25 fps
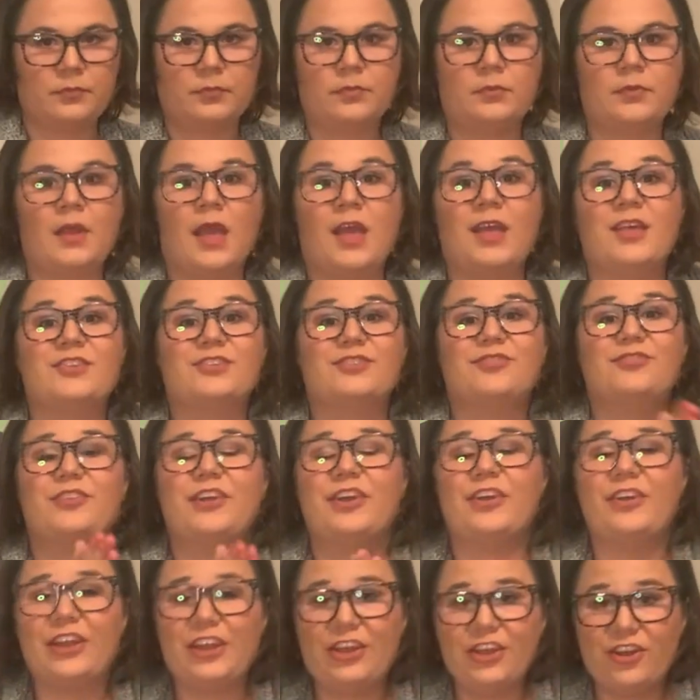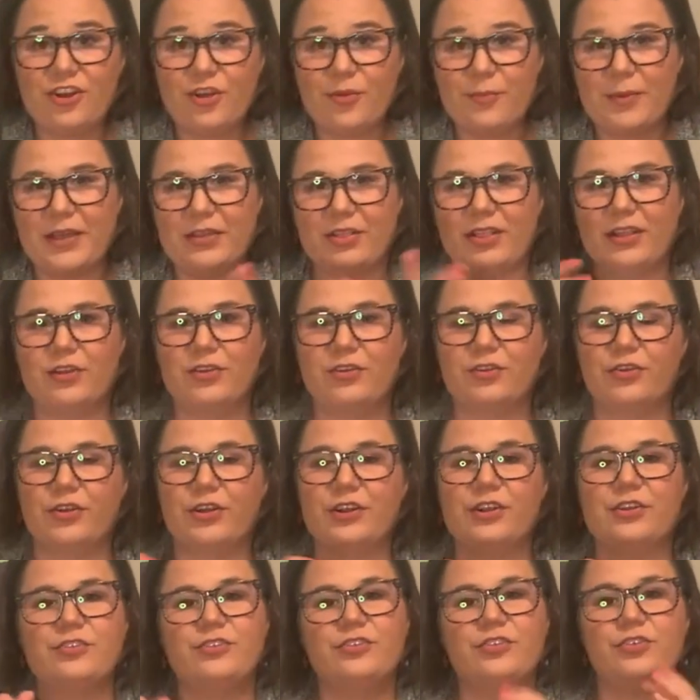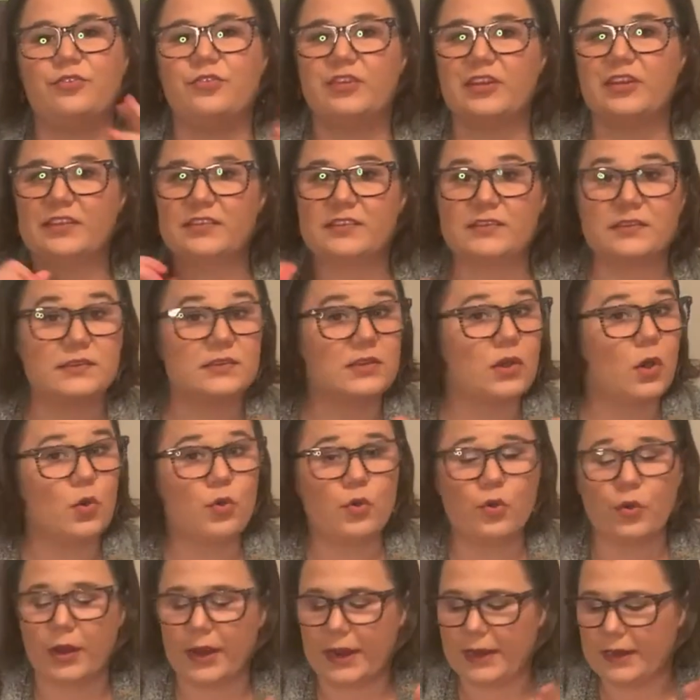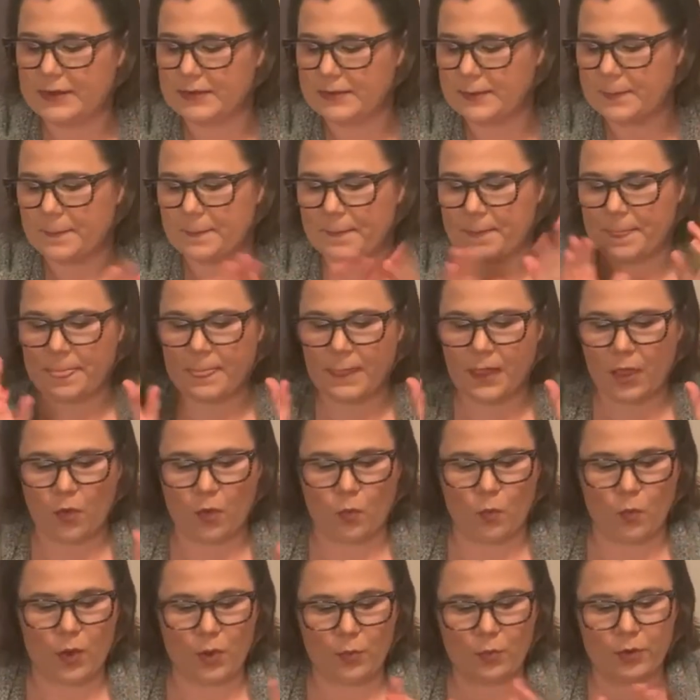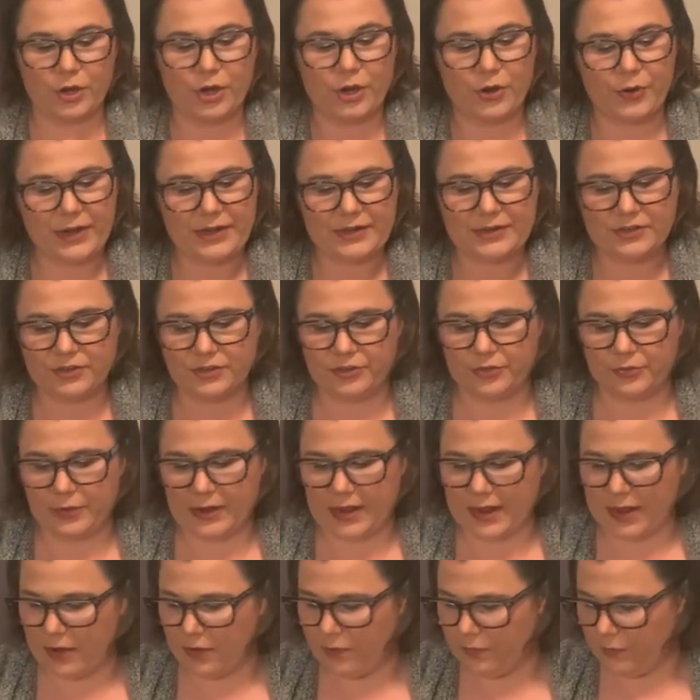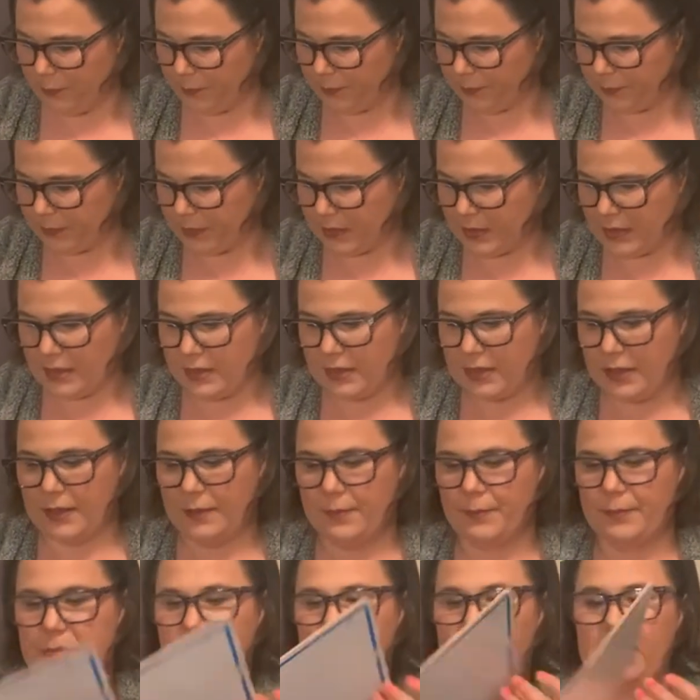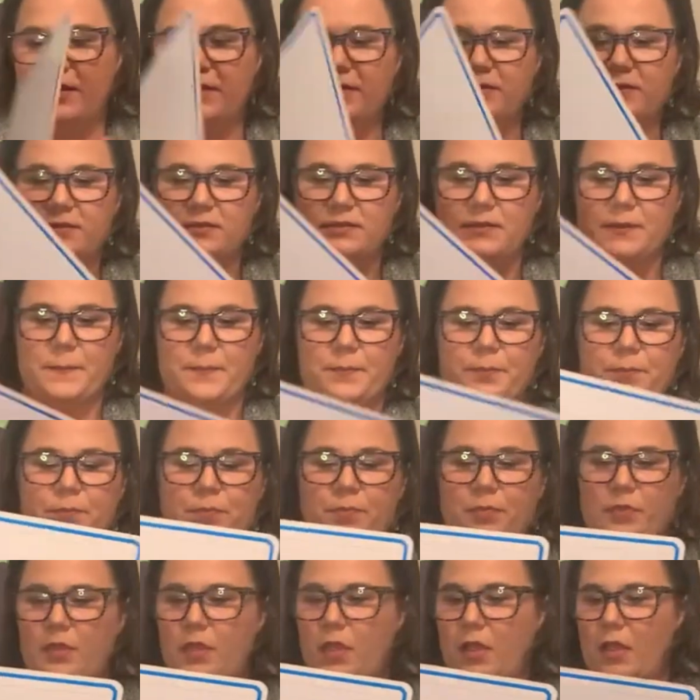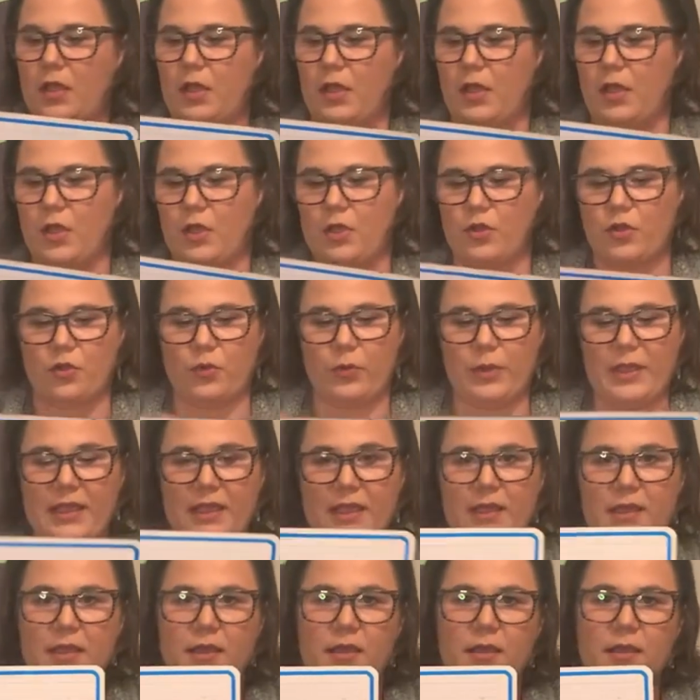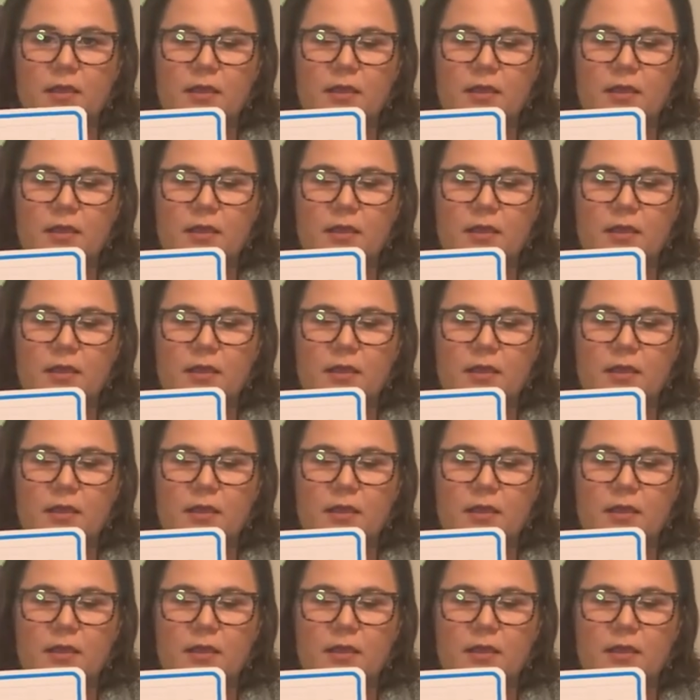Very good, all my little critters. You did so great. What we're going to do now is quick